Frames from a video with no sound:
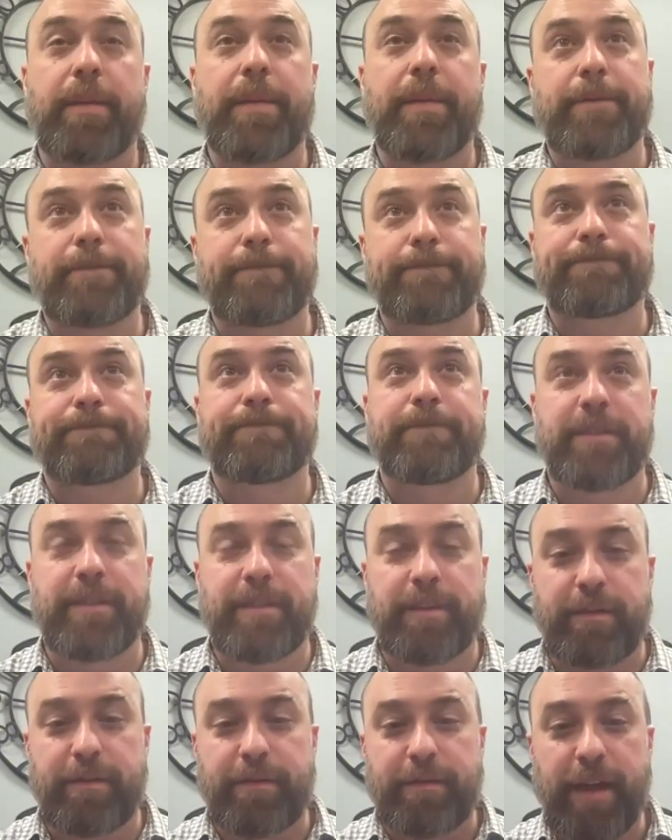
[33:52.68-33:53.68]
mean,
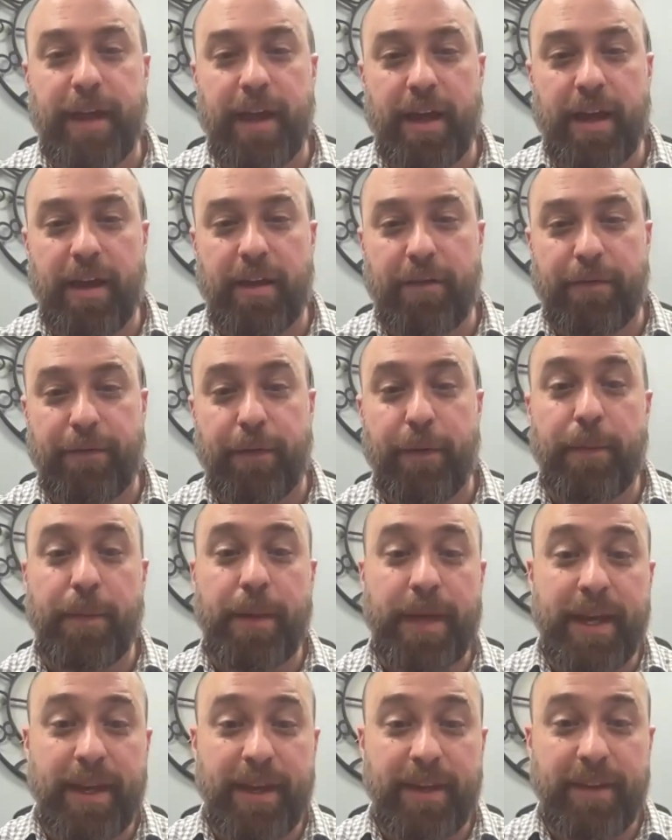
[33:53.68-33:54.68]
for
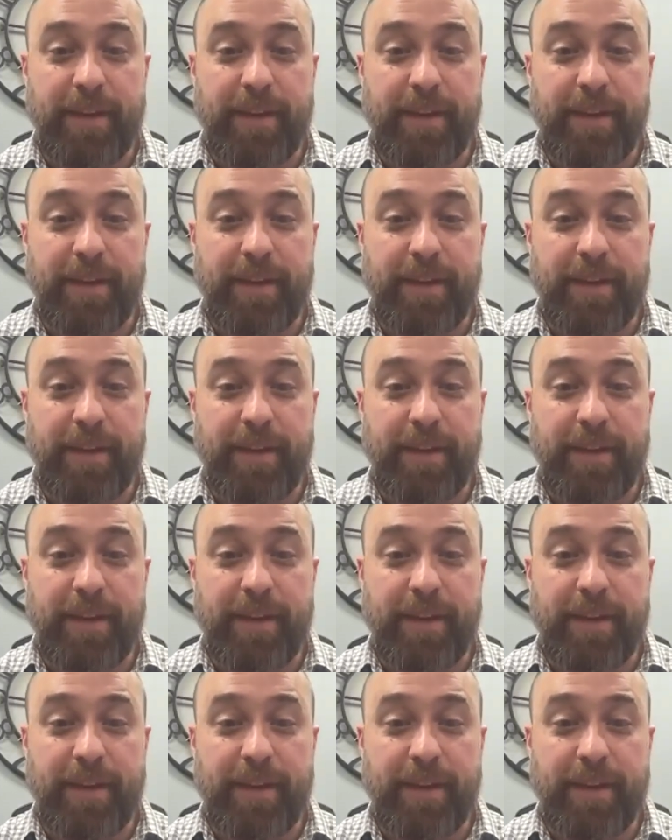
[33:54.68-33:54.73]
me,